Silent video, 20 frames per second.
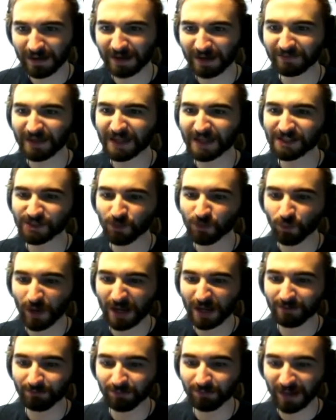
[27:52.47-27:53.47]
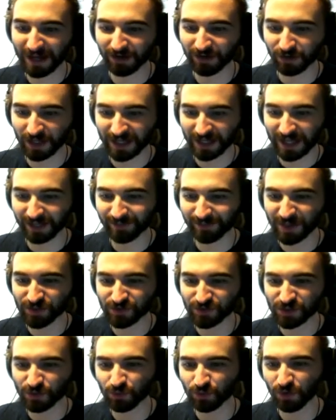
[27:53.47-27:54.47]
Man, that's a way better, like,
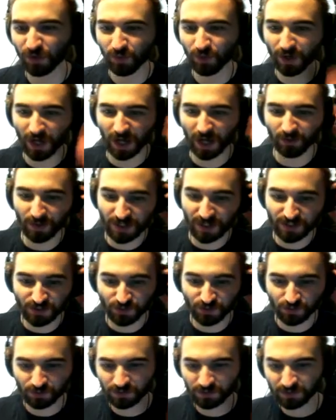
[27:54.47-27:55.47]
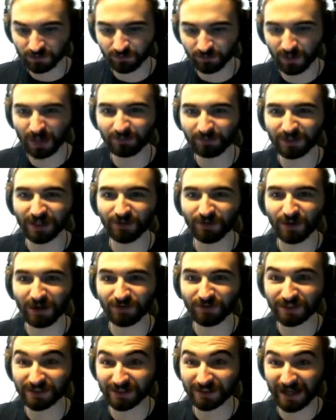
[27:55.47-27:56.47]
elementary school than the one I went to. My
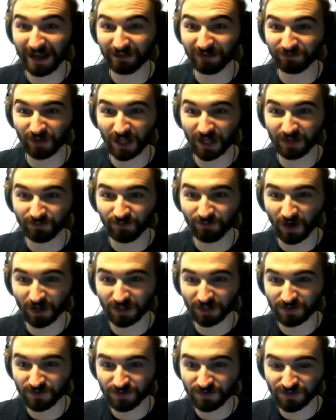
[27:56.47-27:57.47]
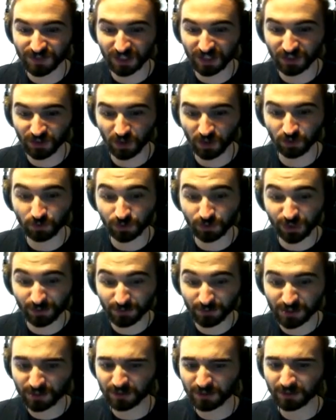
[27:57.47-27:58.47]
playground didn't have, like, fucking sick jungle
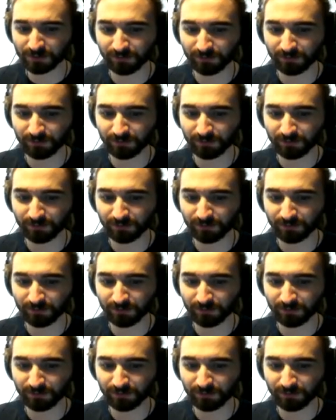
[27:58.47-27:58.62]
gyms.